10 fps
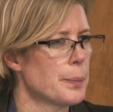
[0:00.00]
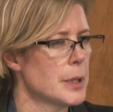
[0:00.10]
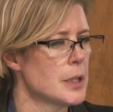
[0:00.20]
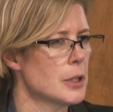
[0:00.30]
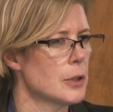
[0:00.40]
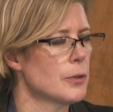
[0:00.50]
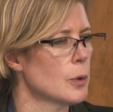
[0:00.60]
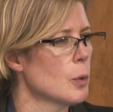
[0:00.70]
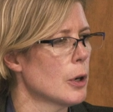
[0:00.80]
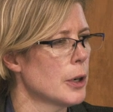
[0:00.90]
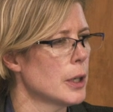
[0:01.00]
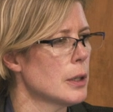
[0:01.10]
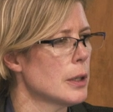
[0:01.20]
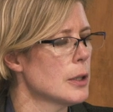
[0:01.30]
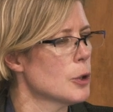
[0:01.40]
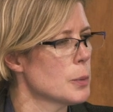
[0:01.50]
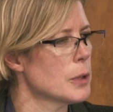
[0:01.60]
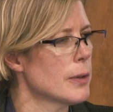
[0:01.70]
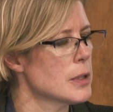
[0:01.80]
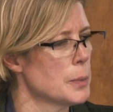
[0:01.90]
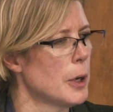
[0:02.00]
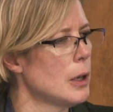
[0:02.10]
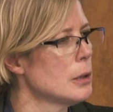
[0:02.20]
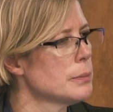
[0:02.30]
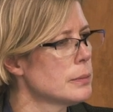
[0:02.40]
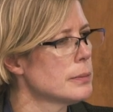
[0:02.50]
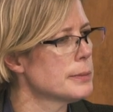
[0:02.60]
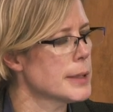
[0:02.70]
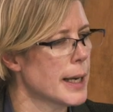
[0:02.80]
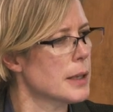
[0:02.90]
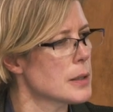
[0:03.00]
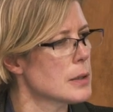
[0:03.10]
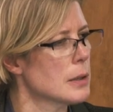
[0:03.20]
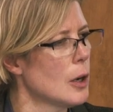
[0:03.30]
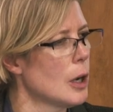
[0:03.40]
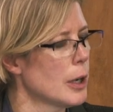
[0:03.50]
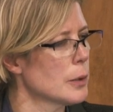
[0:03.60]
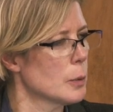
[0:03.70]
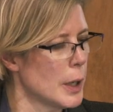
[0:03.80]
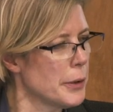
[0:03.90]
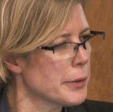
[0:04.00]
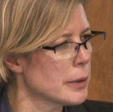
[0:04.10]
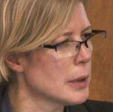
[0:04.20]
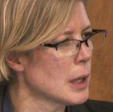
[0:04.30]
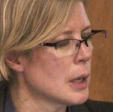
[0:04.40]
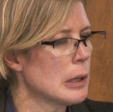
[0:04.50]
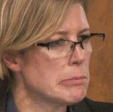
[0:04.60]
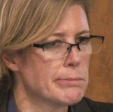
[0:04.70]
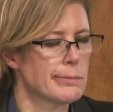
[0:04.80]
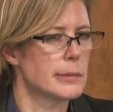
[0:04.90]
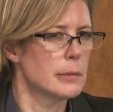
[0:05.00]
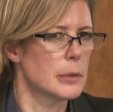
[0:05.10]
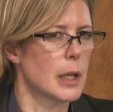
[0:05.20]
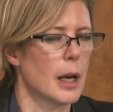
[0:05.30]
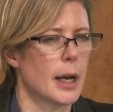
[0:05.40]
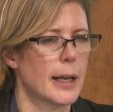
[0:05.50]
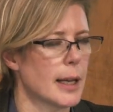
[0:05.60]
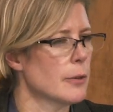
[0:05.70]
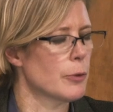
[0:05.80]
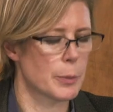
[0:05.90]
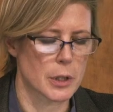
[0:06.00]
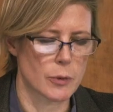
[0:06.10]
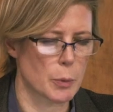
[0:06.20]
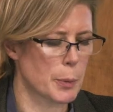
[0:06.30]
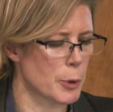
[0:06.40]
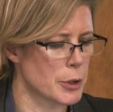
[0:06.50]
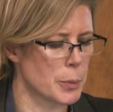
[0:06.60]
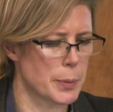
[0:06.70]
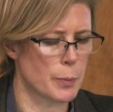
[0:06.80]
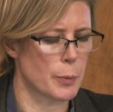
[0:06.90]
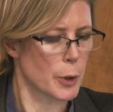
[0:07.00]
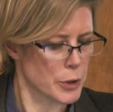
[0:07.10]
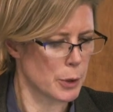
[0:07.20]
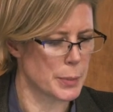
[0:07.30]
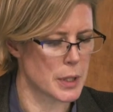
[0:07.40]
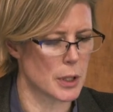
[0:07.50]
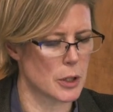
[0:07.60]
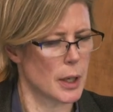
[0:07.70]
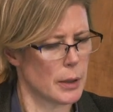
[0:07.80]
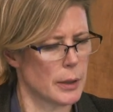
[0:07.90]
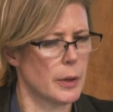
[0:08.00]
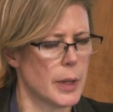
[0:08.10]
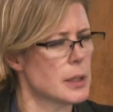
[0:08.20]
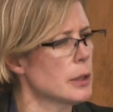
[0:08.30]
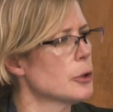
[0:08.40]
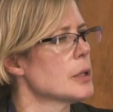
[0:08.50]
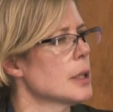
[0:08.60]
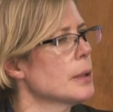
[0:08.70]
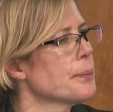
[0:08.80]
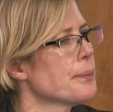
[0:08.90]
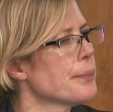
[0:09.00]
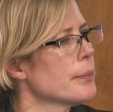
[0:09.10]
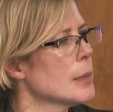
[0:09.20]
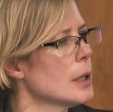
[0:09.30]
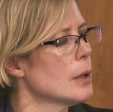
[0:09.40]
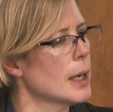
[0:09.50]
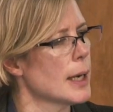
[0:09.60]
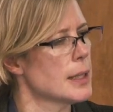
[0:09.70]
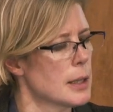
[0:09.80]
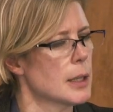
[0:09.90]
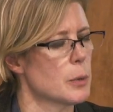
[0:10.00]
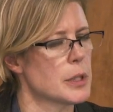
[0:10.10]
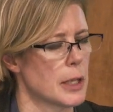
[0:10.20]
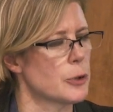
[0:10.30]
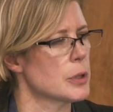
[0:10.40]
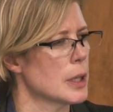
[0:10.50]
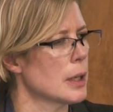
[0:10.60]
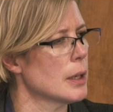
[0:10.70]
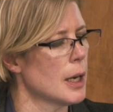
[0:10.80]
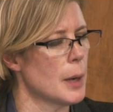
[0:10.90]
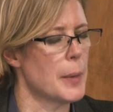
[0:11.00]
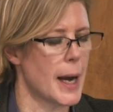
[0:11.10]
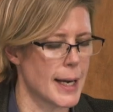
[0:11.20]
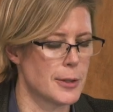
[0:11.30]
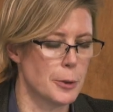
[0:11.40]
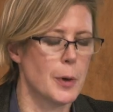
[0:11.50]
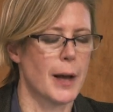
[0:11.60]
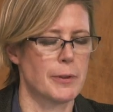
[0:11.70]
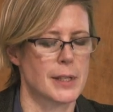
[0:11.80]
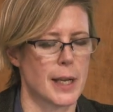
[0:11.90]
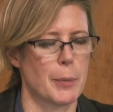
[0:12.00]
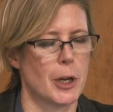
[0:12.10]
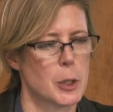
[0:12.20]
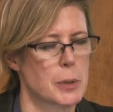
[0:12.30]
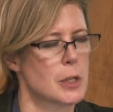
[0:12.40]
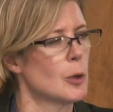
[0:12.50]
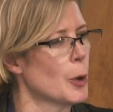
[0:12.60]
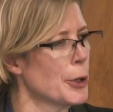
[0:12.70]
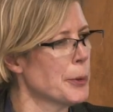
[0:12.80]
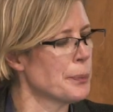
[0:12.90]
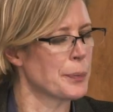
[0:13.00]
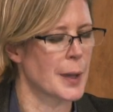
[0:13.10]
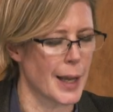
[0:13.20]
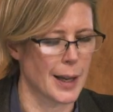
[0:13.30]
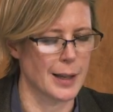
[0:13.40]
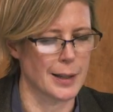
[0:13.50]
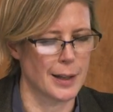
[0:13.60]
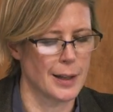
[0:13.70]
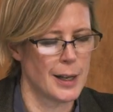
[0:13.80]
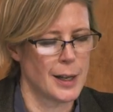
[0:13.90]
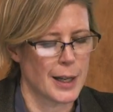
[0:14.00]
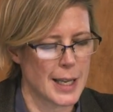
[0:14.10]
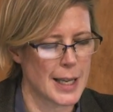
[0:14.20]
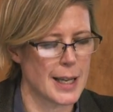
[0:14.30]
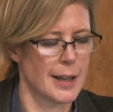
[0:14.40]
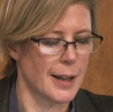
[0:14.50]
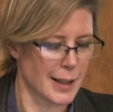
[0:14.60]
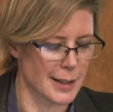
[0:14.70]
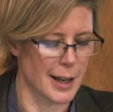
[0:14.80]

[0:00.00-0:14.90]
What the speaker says: position for Warren in terms of a small tax on wealth. Again, from a personal position, I thought, oh, that's interesting. You know, I did think it was interesting. I do have to say, my husband's a lawyer, and he